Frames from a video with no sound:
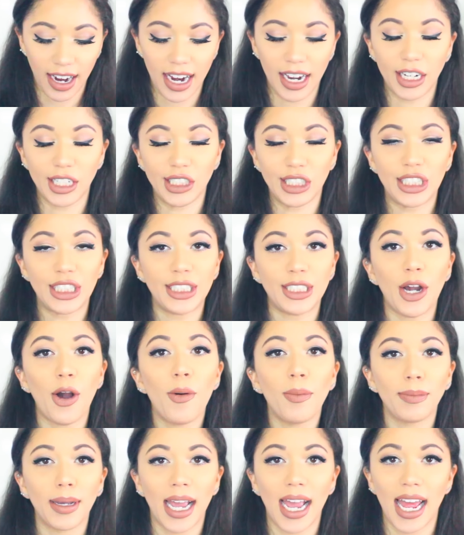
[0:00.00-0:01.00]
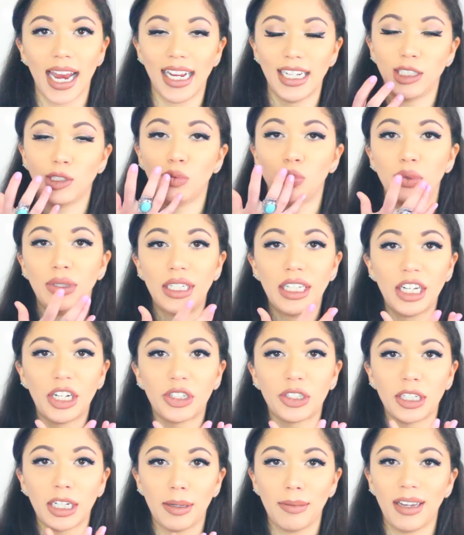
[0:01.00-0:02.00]
It is so matte, it's really
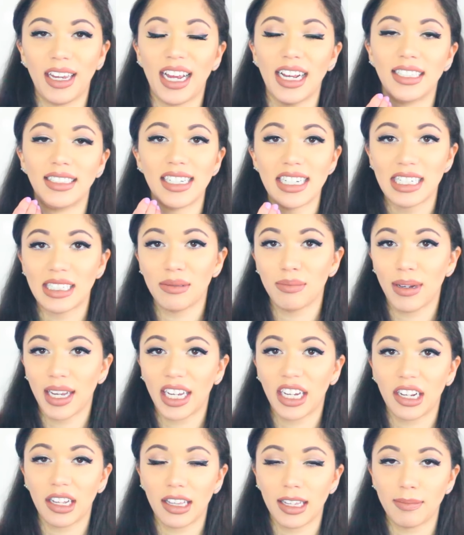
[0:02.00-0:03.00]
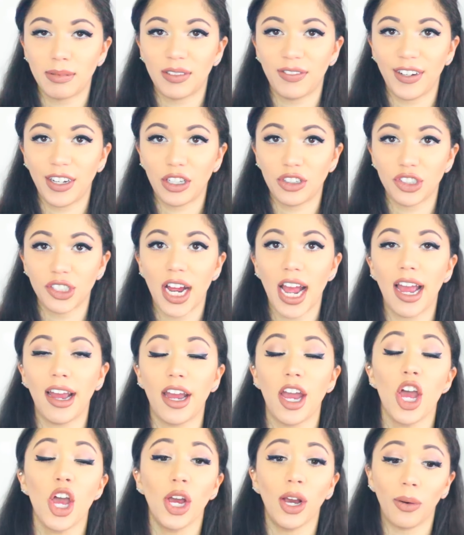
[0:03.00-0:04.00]
creamy, it doesn't make your lips feel
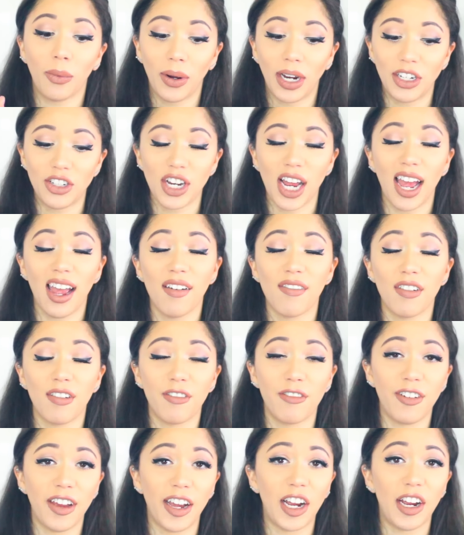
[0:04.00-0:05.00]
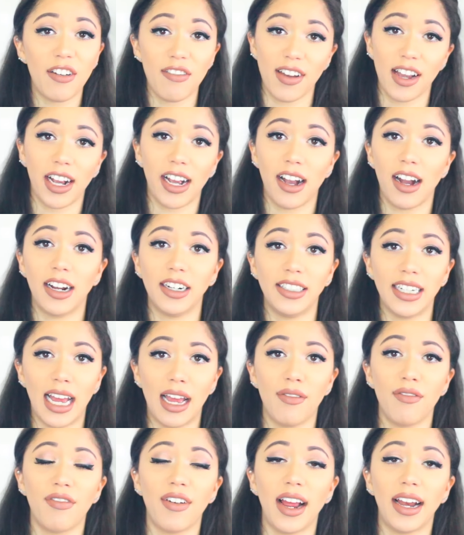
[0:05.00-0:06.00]
dry, which I have a very, very hard
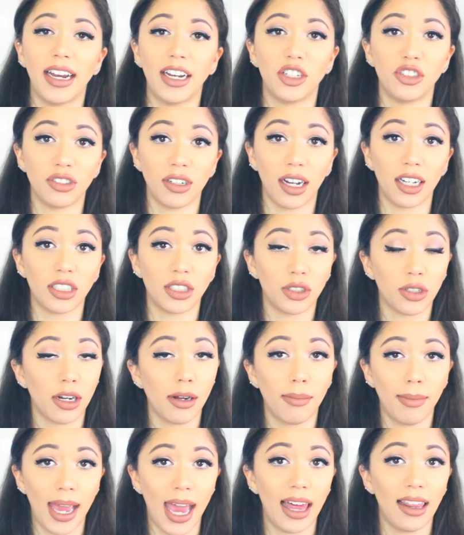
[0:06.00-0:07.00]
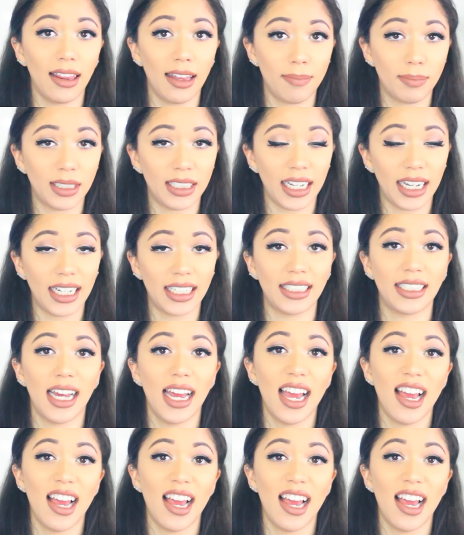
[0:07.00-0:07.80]
time finding drugstore matte lipsticks